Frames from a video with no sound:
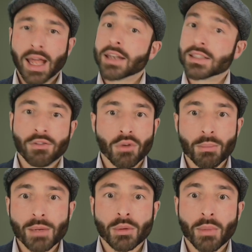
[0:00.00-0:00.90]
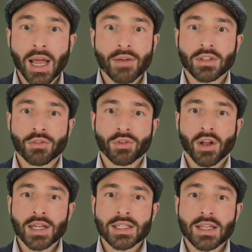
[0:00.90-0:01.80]
Different people might have different
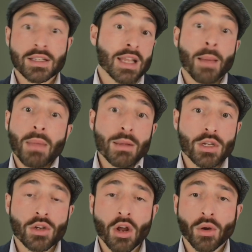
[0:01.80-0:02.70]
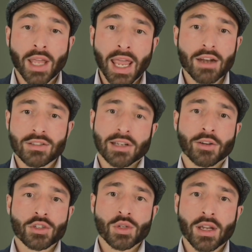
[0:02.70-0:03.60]
ideas, and maybe you don't care so long as
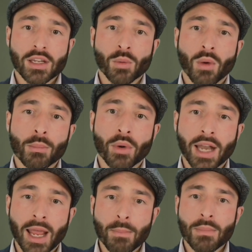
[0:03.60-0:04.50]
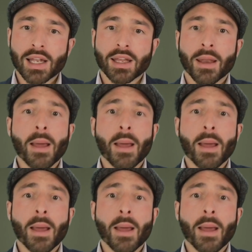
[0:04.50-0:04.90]
you hit your 1.8 million,